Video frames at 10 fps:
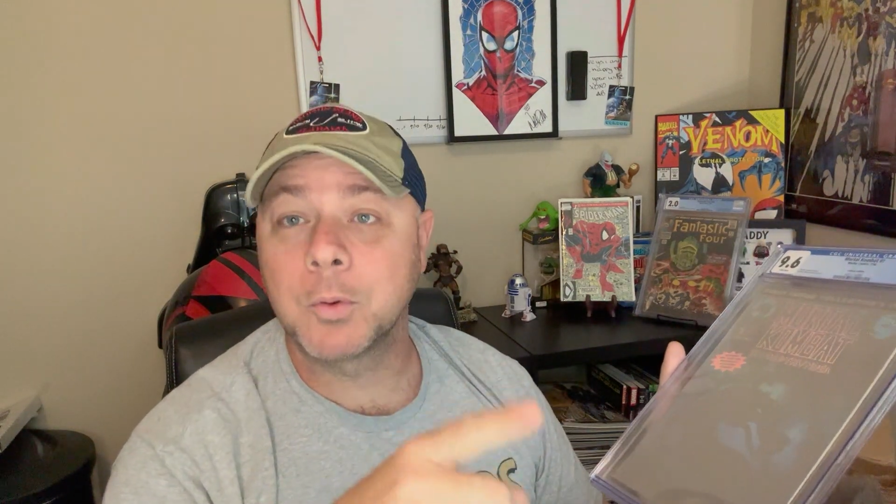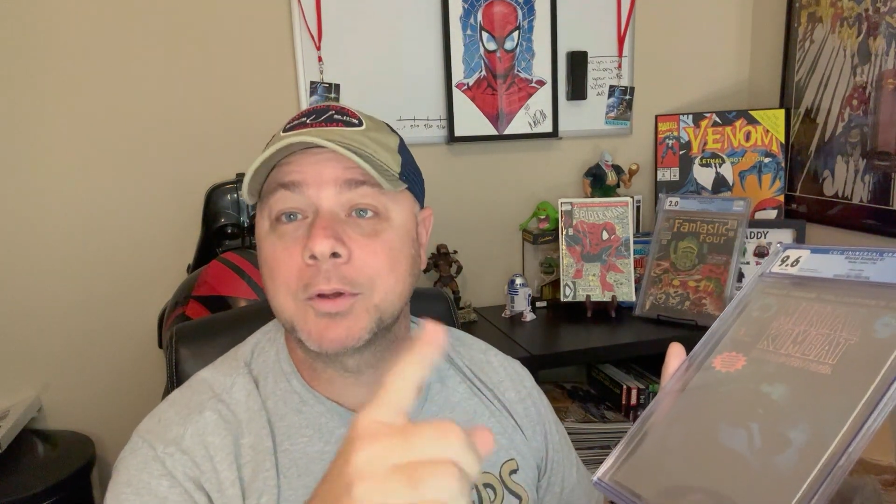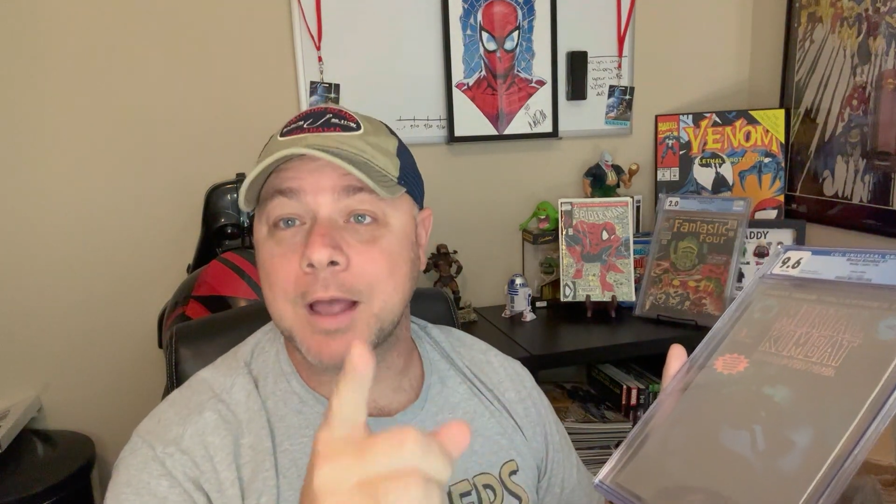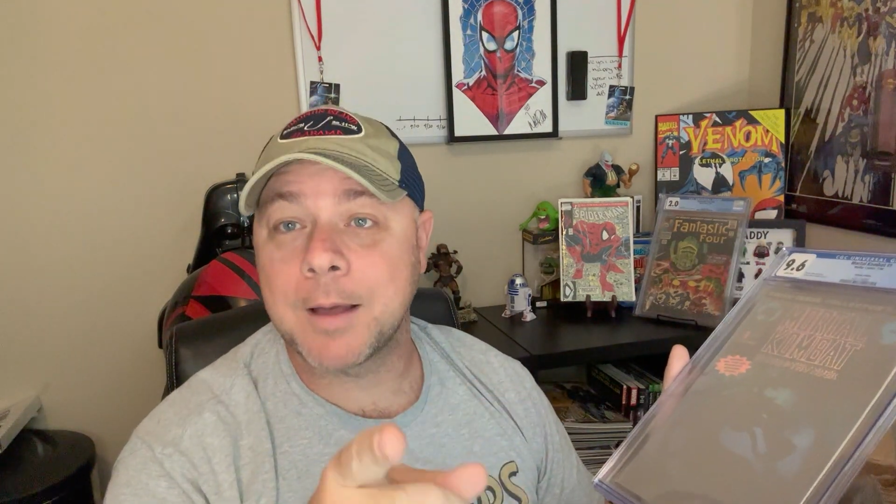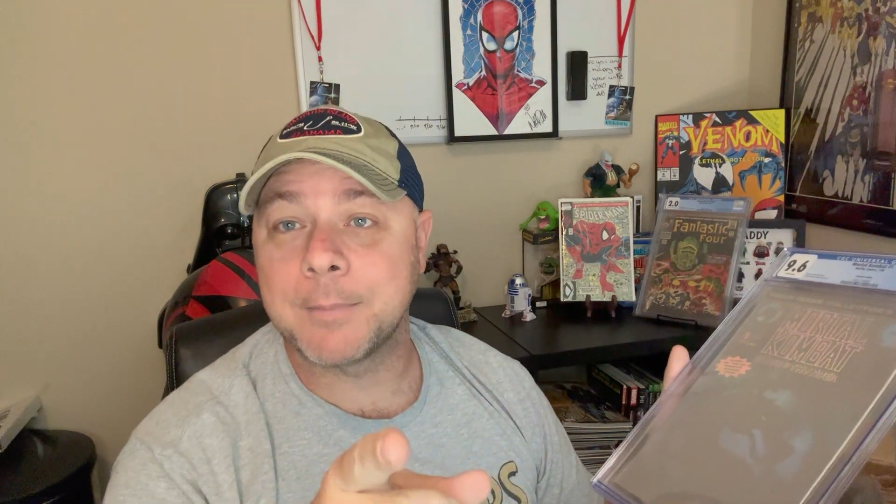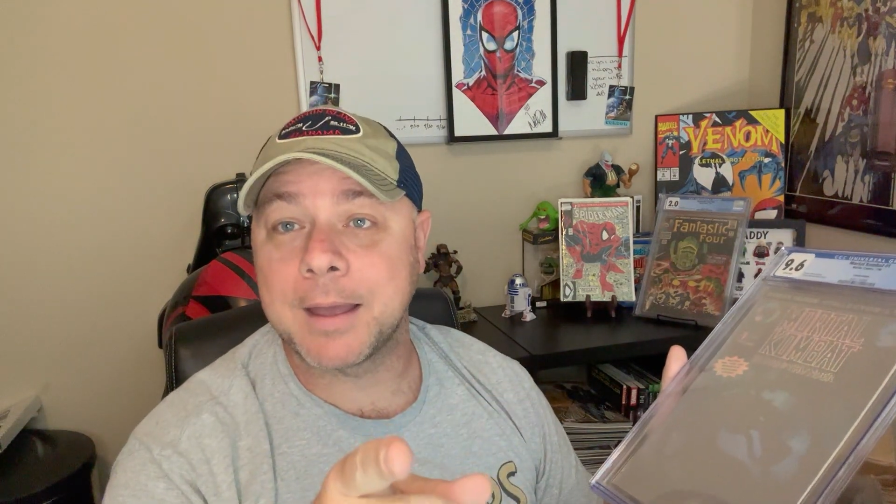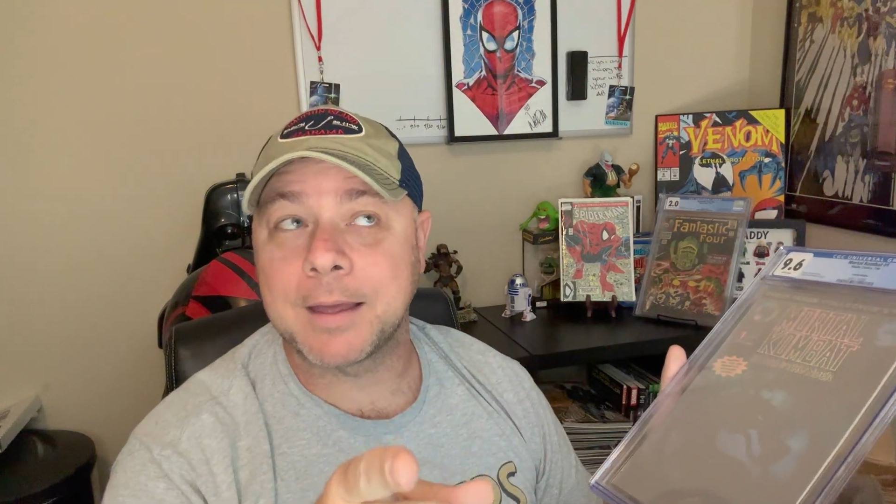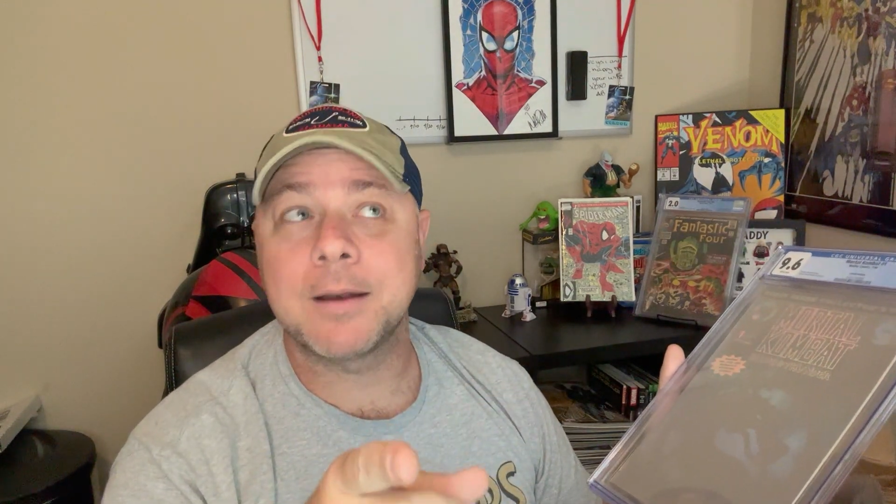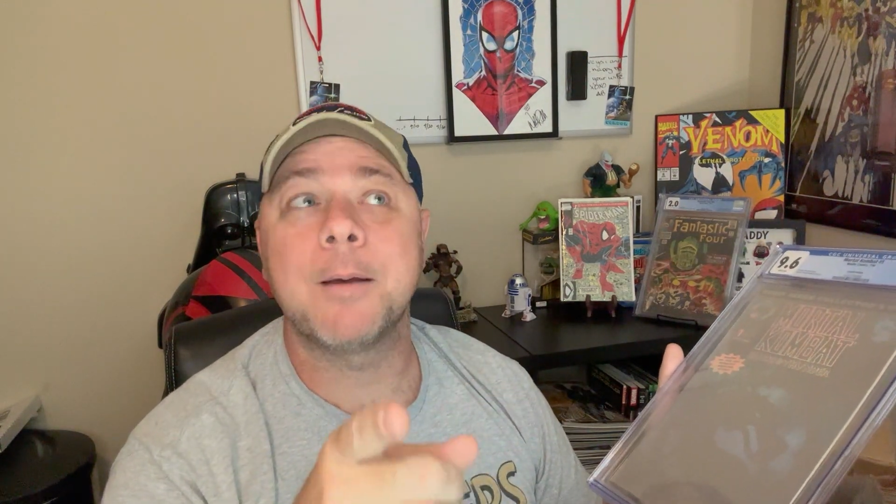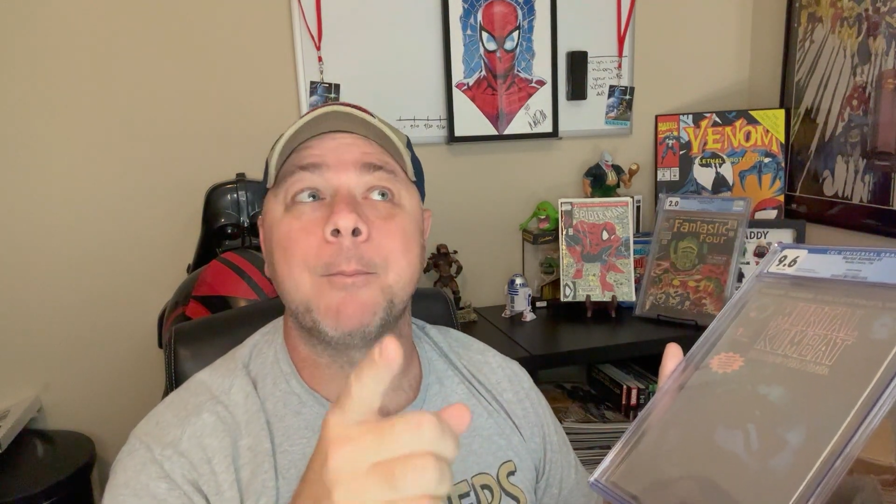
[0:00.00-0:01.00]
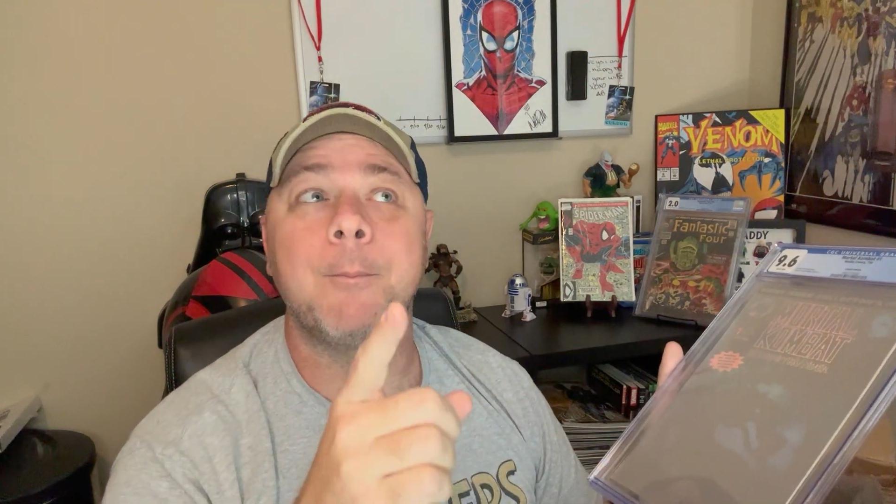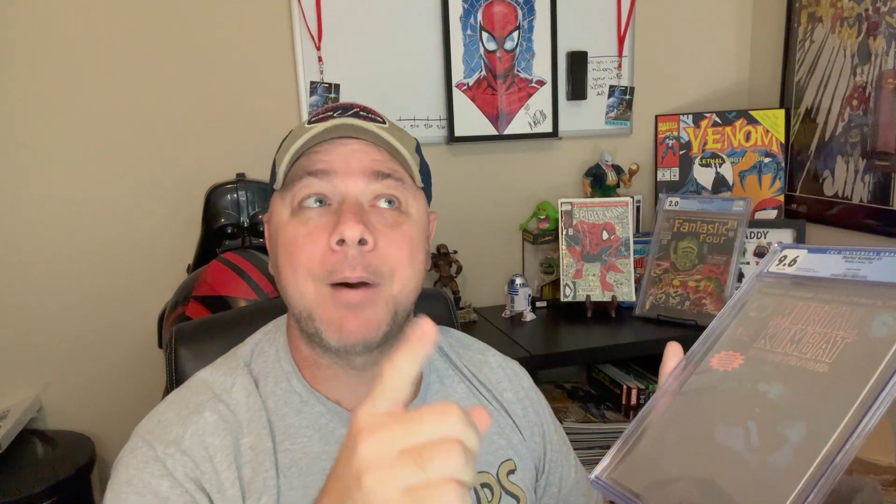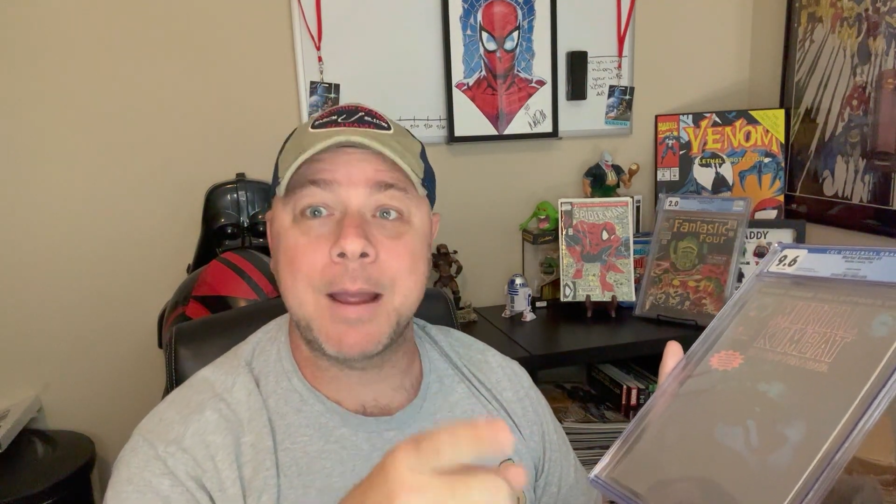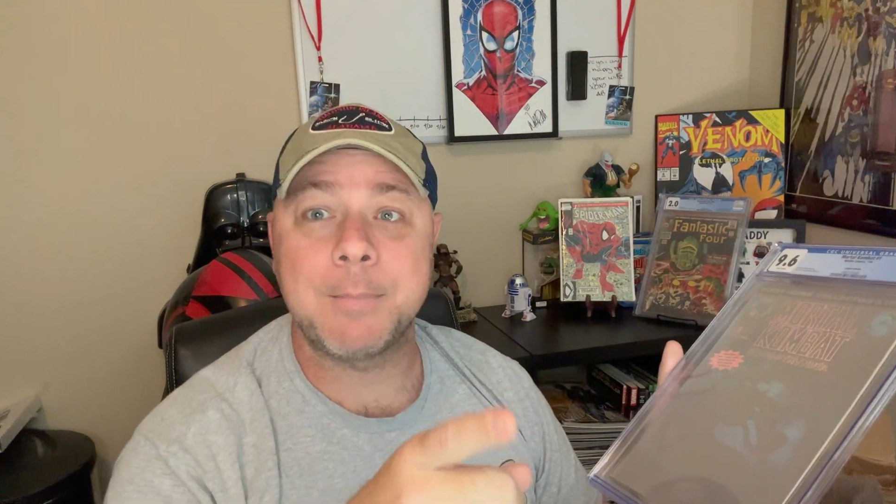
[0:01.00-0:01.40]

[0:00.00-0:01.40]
Kombat by